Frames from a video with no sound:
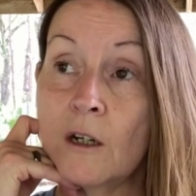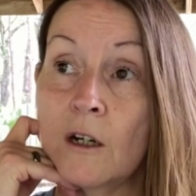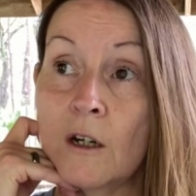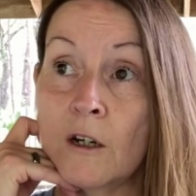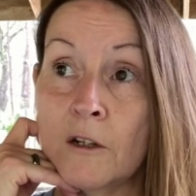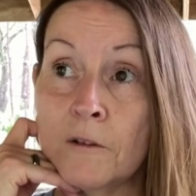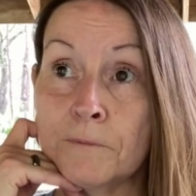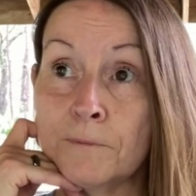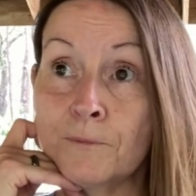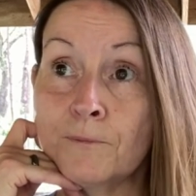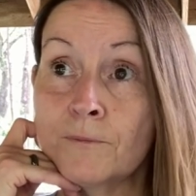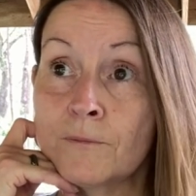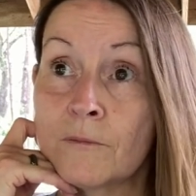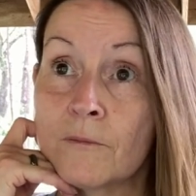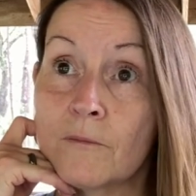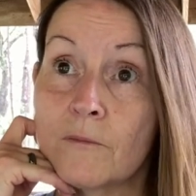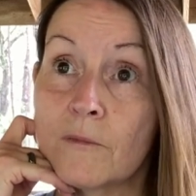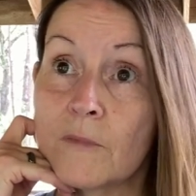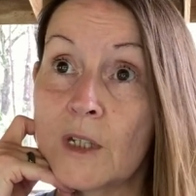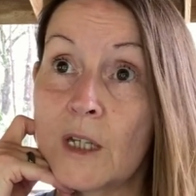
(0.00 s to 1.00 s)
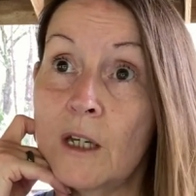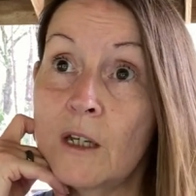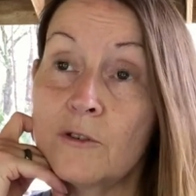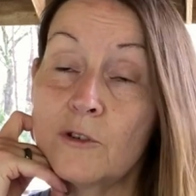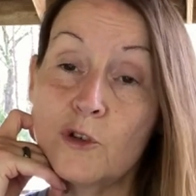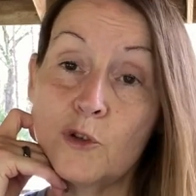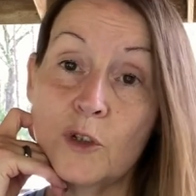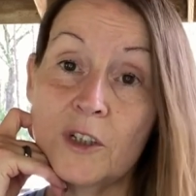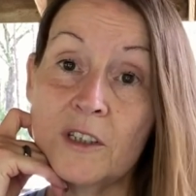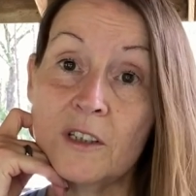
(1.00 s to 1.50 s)
um,
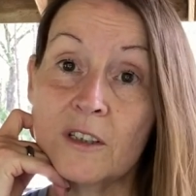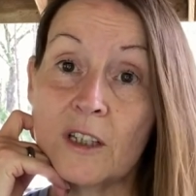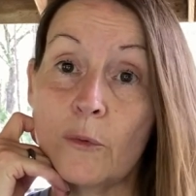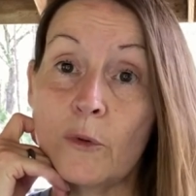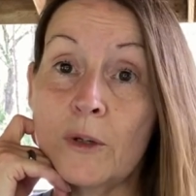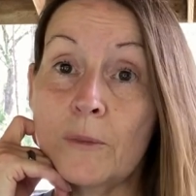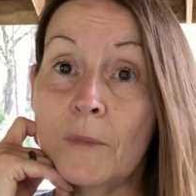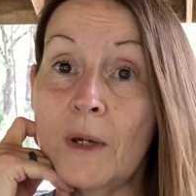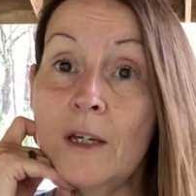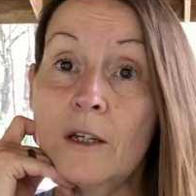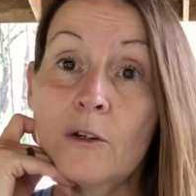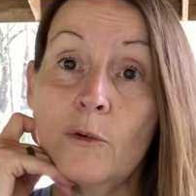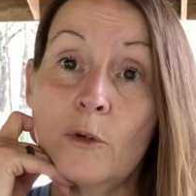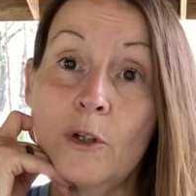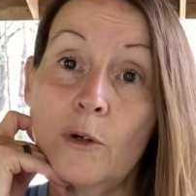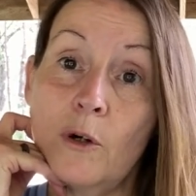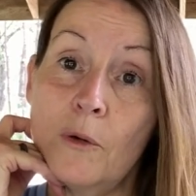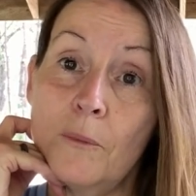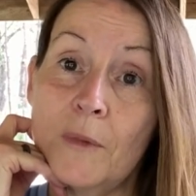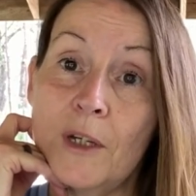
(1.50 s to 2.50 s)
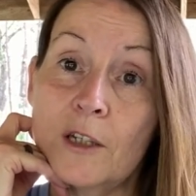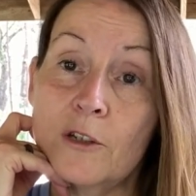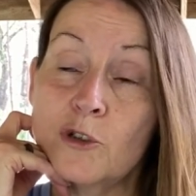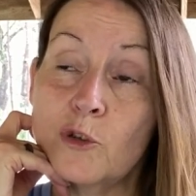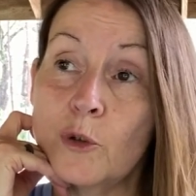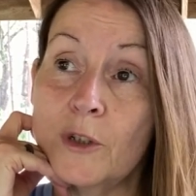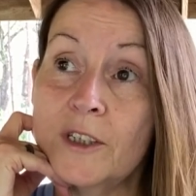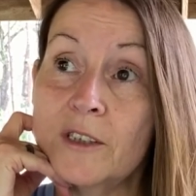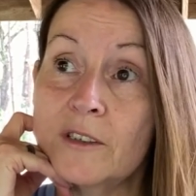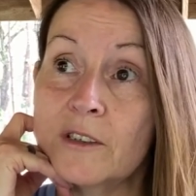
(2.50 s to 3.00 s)
and the choice that we make we all make
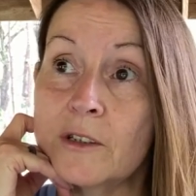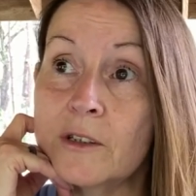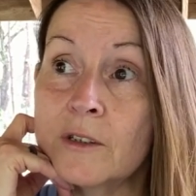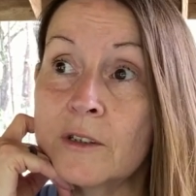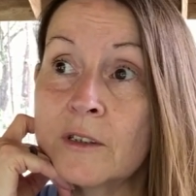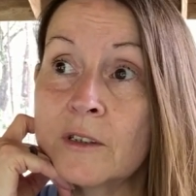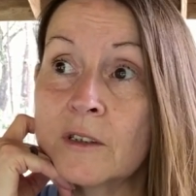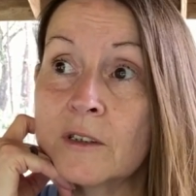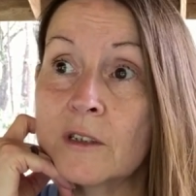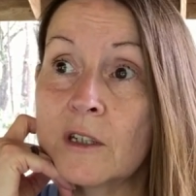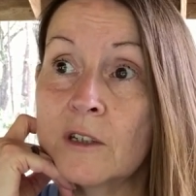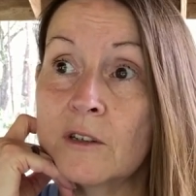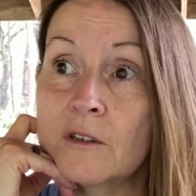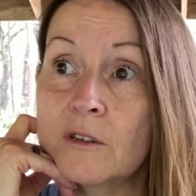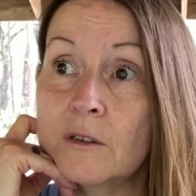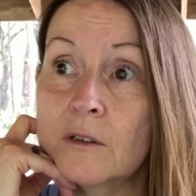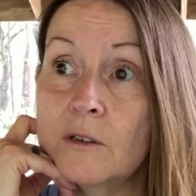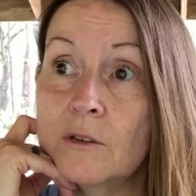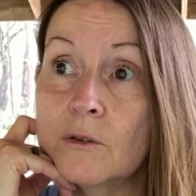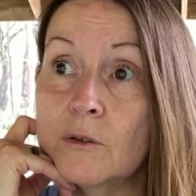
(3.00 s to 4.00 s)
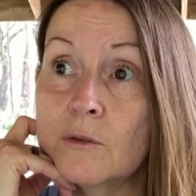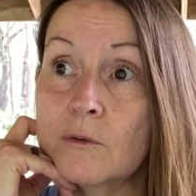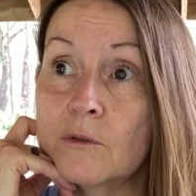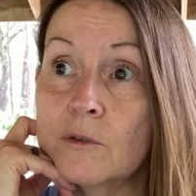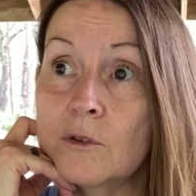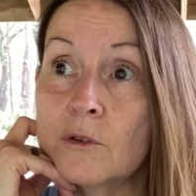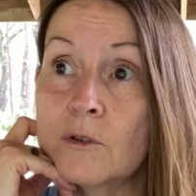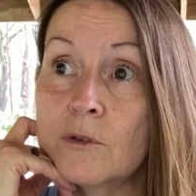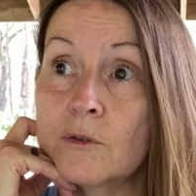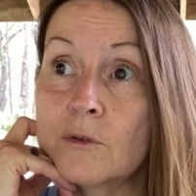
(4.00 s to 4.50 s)
choices at, uh, you know
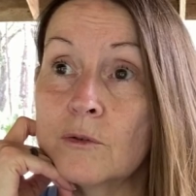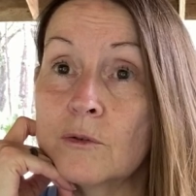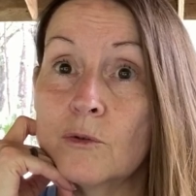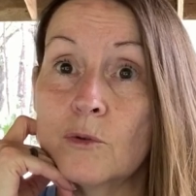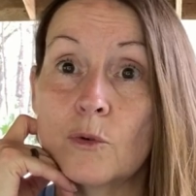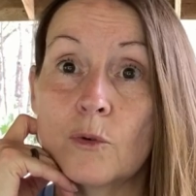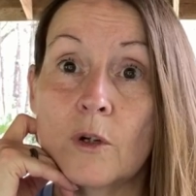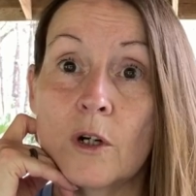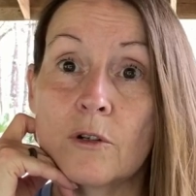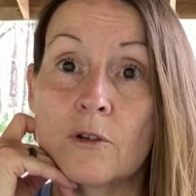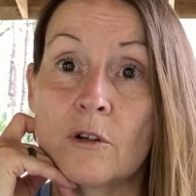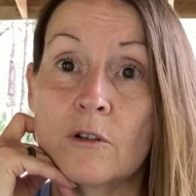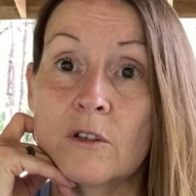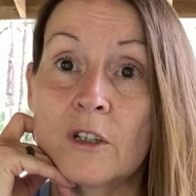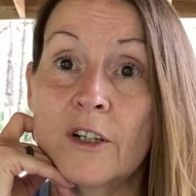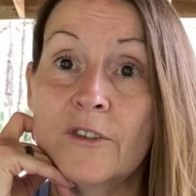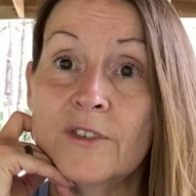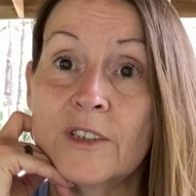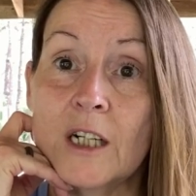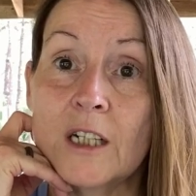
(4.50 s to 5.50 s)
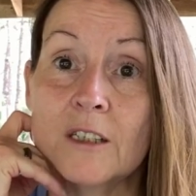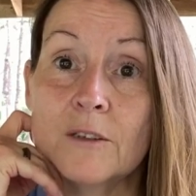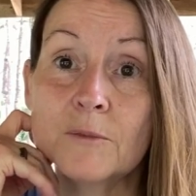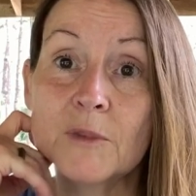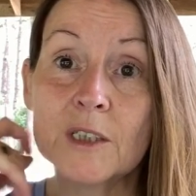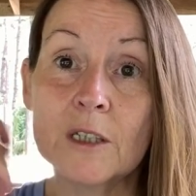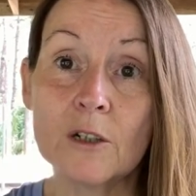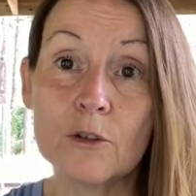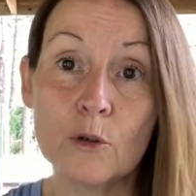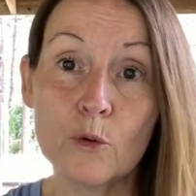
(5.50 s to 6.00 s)
during throughout our
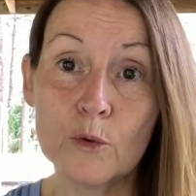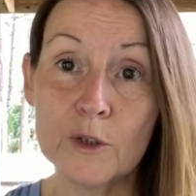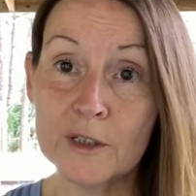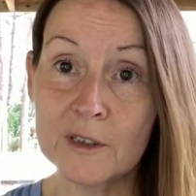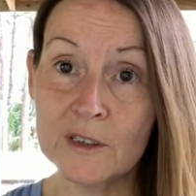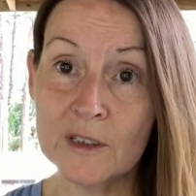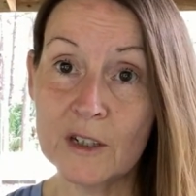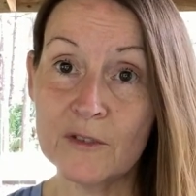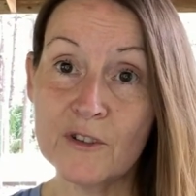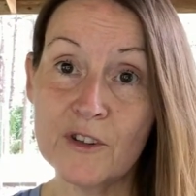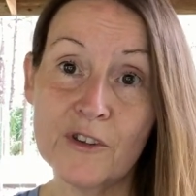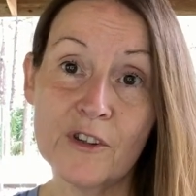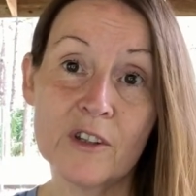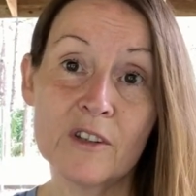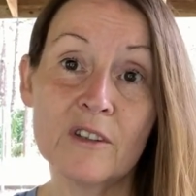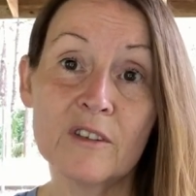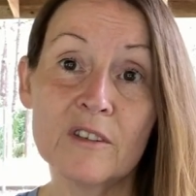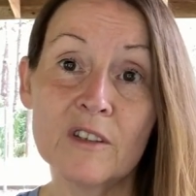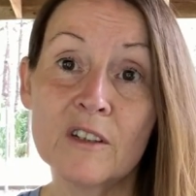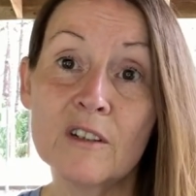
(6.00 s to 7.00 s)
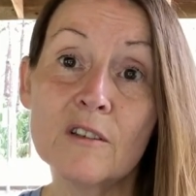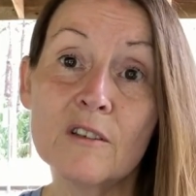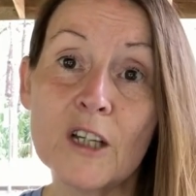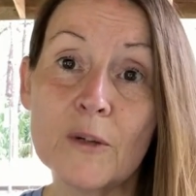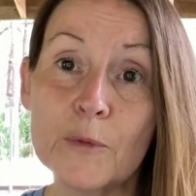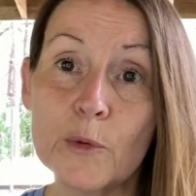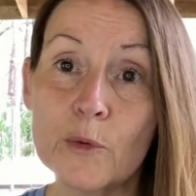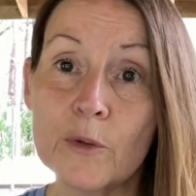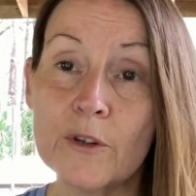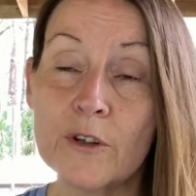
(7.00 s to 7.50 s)
lifetimes not always everything is in
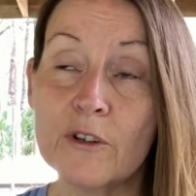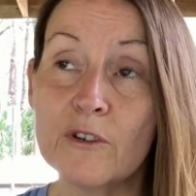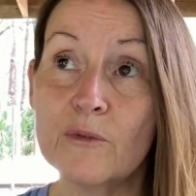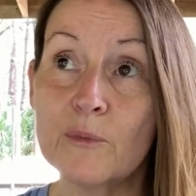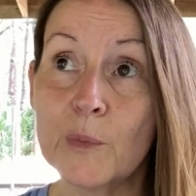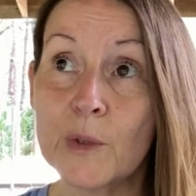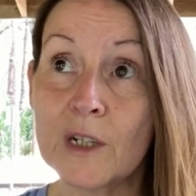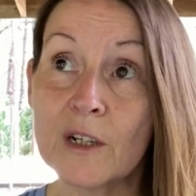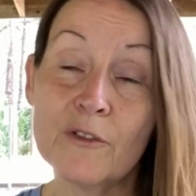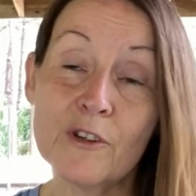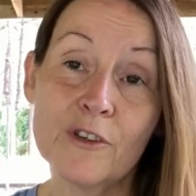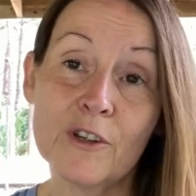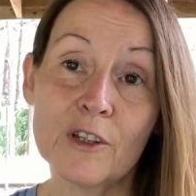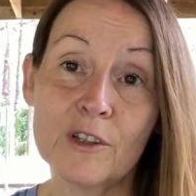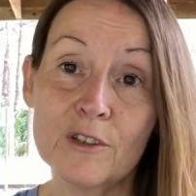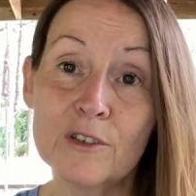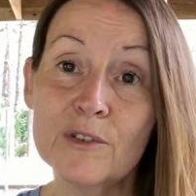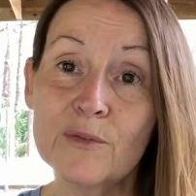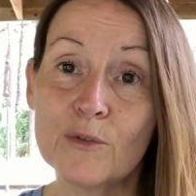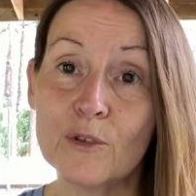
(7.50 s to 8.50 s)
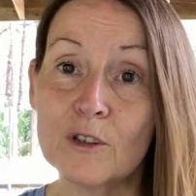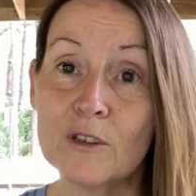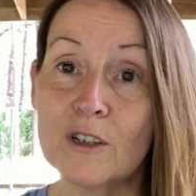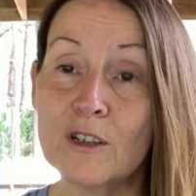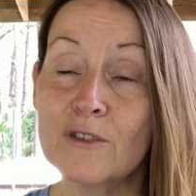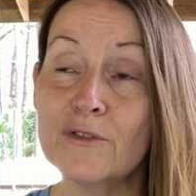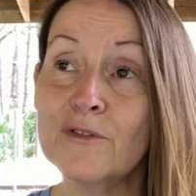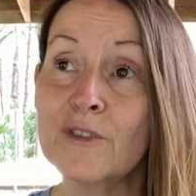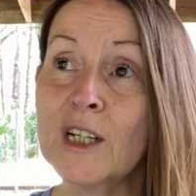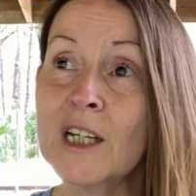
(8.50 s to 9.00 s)
alignment with love but everything is for
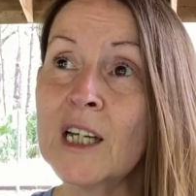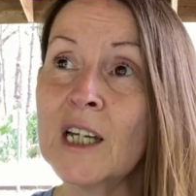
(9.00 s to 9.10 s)
love